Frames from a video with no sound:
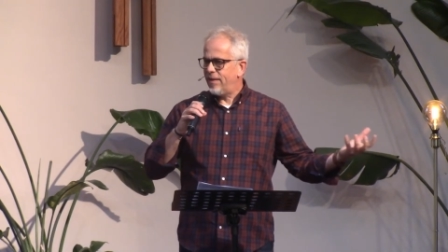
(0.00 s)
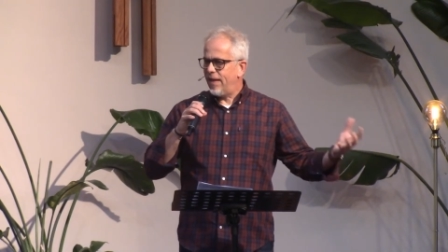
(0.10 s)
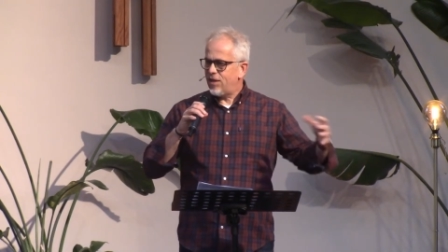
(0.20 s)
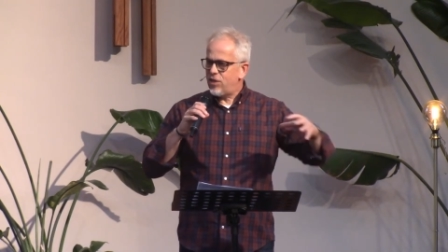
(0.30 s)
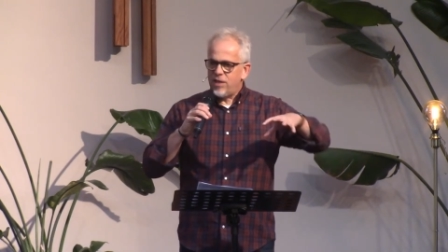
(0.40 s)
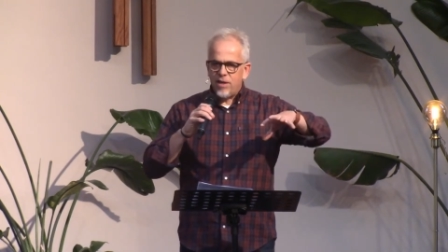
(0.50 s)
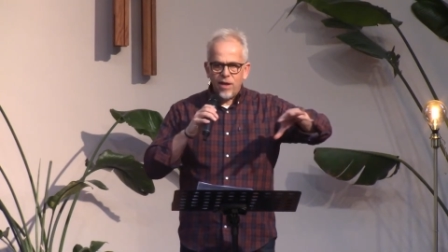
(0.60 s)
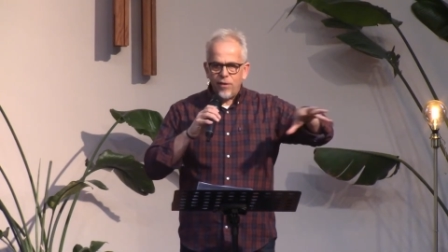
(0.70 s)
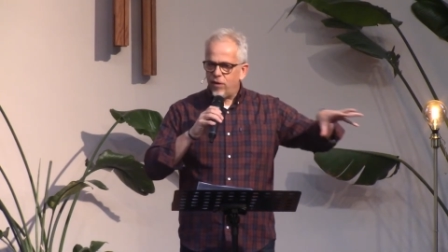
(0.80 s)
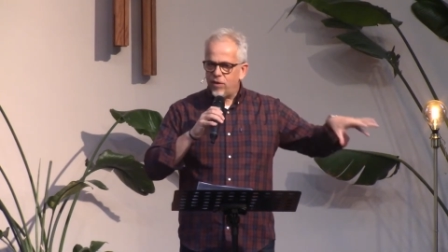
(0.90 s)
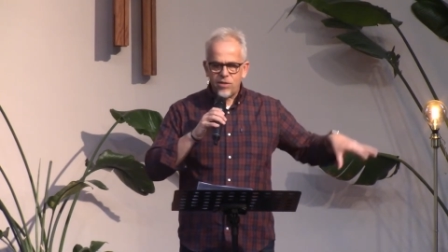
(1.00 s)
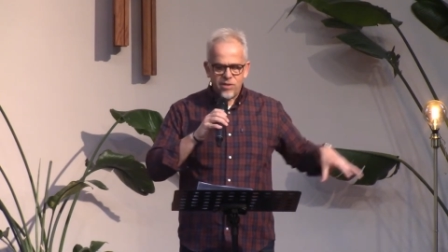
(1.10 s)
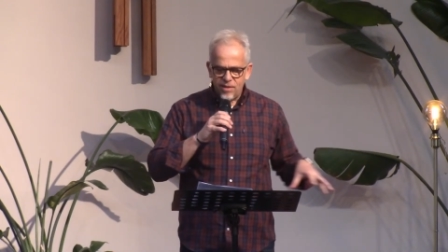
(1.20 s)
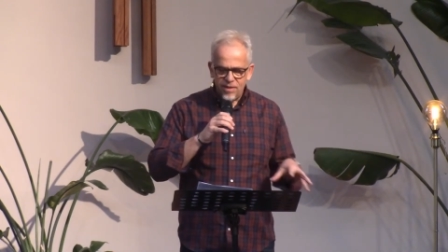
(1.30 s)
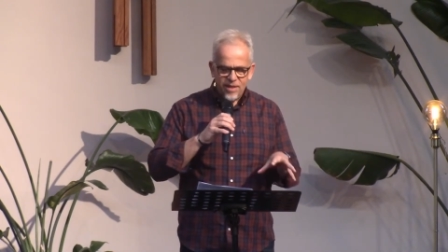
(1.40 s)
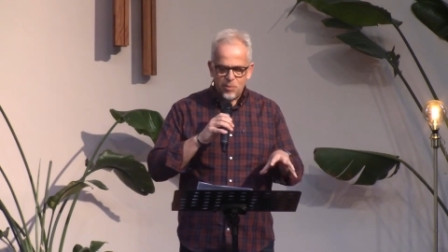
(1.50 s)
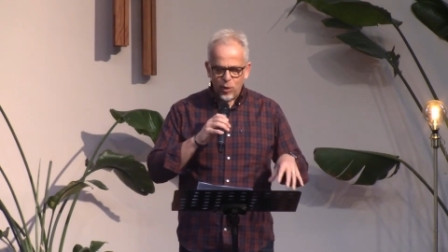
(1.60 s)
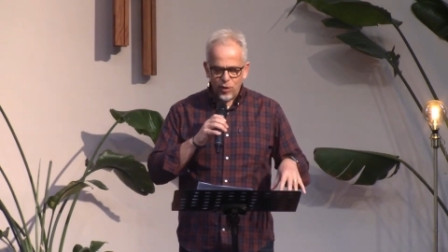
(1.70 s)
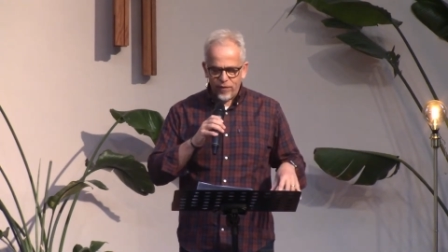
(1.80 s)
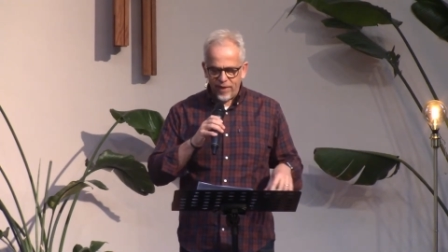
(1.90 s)
that actually none of us is
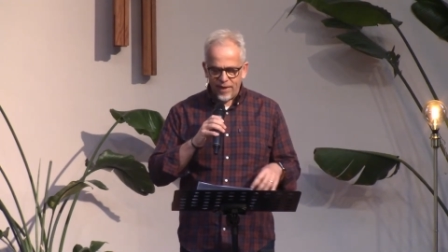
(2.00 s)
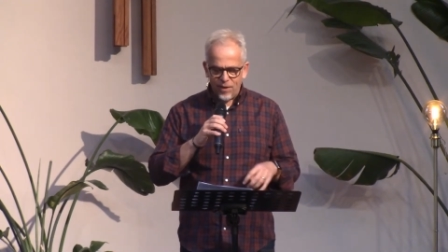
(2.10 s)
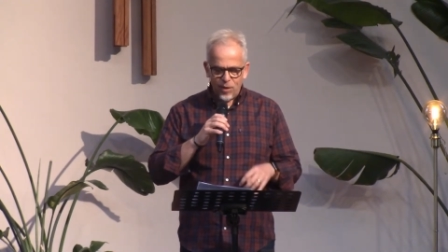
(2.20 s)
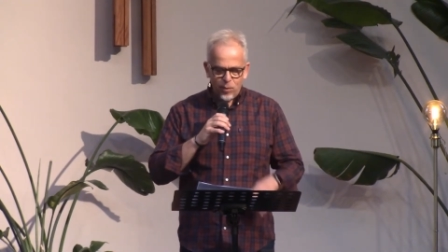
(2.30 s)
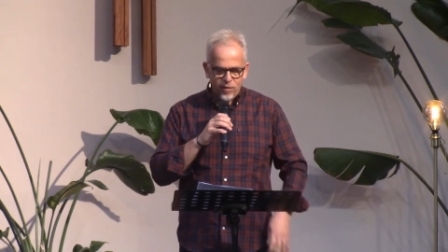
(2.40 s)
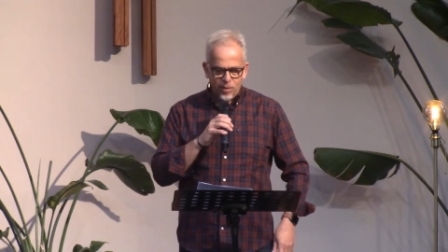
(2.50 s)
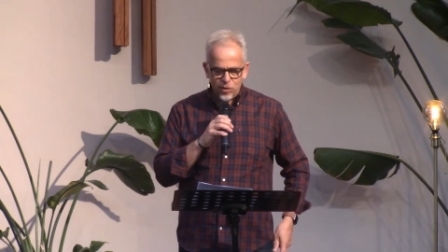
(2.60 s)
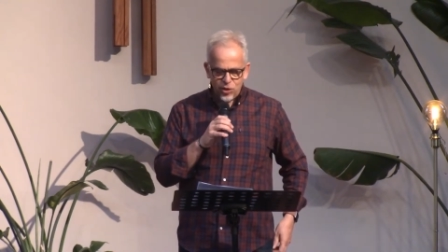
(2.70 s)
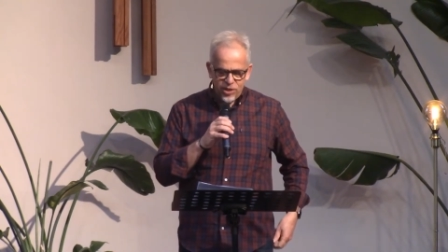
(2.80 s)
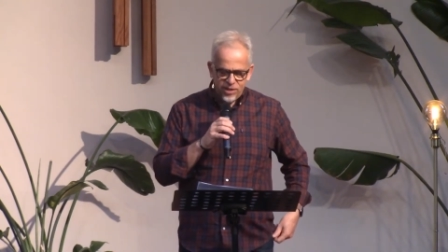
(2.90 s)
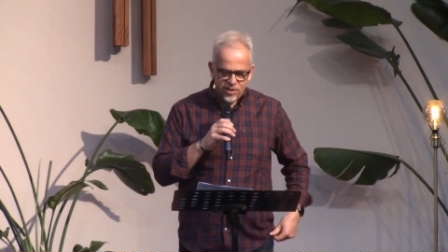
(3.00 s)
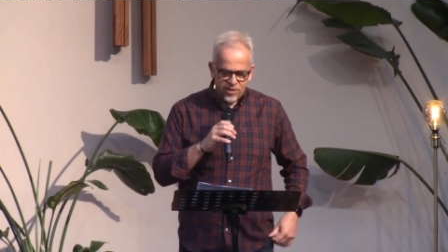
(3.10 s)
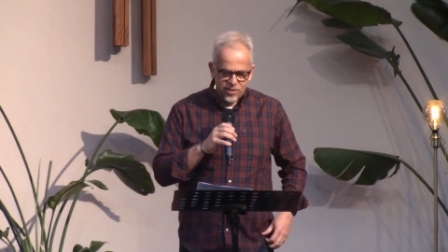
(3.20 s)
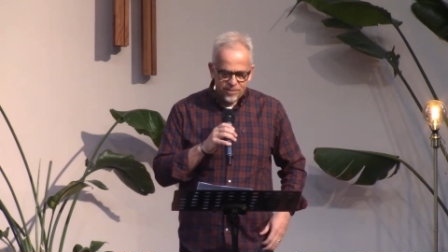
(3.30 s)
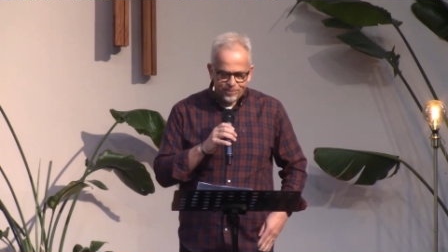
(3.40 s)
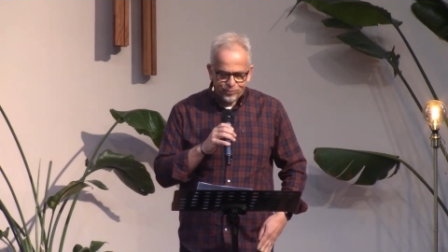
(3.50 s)
perfect now that we've come to Jesus.